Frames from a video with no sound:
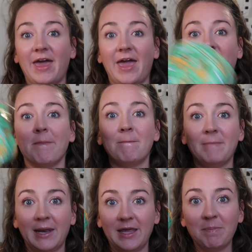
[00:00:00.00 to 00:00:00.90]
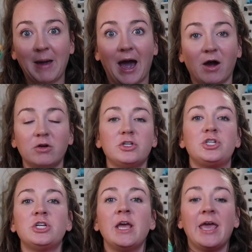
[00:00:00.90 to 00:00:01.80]
a mini
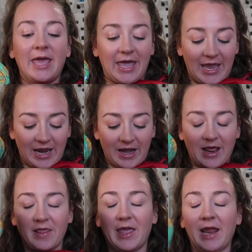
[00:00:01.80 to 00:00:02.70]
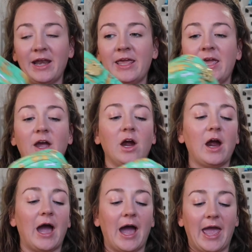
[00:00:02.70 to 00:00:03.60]
pouch, and in
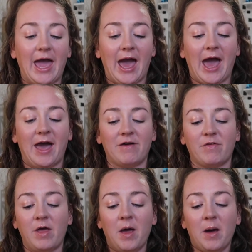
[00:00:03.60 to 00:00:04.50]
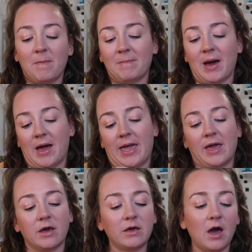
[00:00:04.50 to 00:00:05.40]
here I have
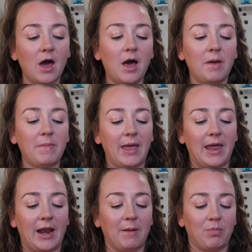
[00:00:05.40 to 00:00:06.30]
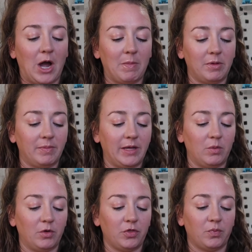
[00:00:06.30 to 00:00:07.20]
my gum, and I probably
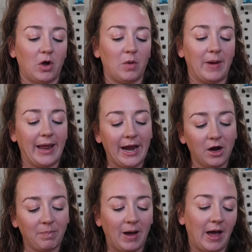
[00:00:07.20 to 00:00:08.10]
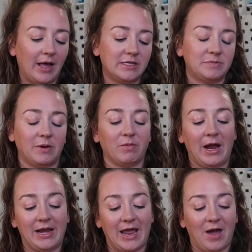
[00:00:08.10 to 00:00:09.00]
will throw my AirPods, but
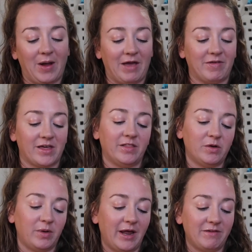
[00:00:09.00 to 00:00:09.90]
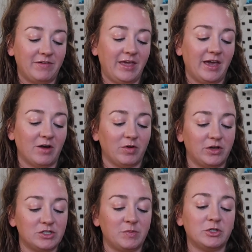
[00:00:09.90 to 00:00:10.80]
right now I have like a liquid IV, a
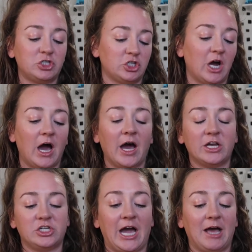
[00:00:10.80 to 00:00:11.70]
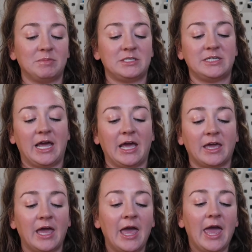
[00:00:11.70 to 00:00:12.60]
reusable straw, a
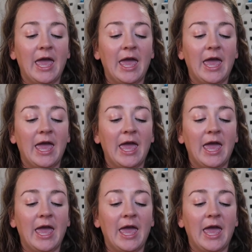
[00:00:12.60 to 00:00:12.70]
chapstick,